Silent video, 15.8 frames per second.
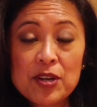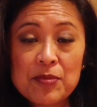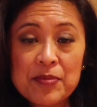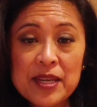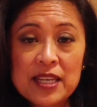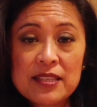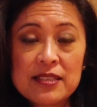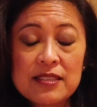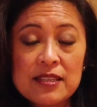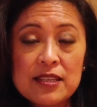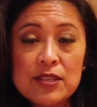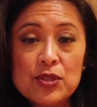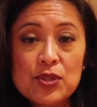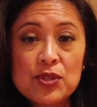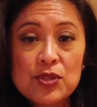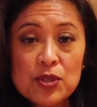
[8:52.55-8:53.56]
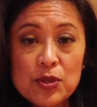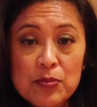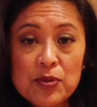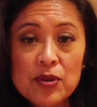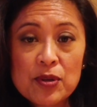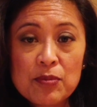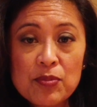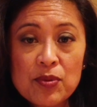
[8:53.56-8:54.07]
purpose is
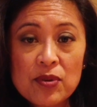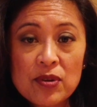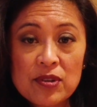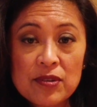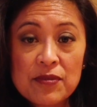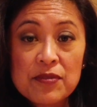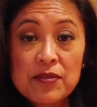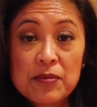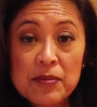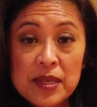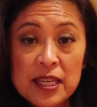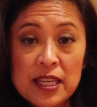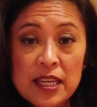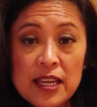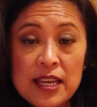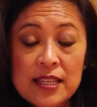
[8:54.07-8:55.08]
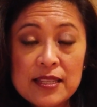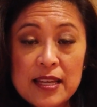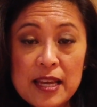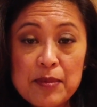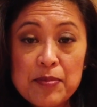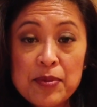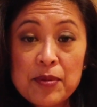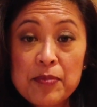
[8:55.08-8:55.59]
super important for me
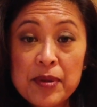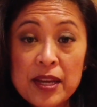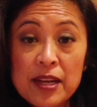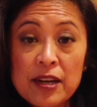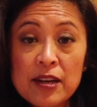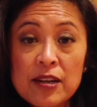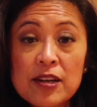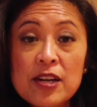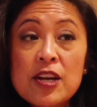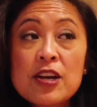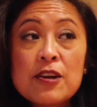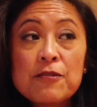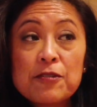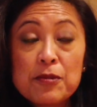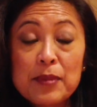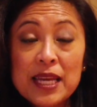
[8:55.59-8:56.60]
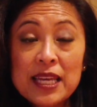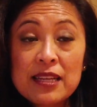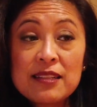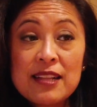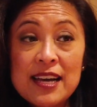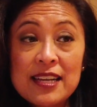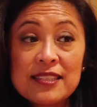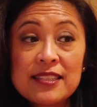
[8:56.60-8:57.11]
as I prepare for my
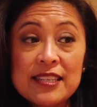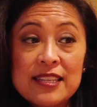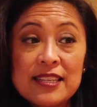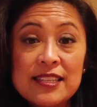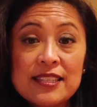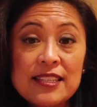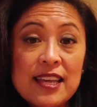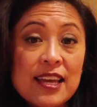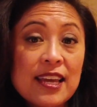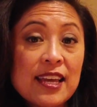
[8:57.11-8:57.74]
classes.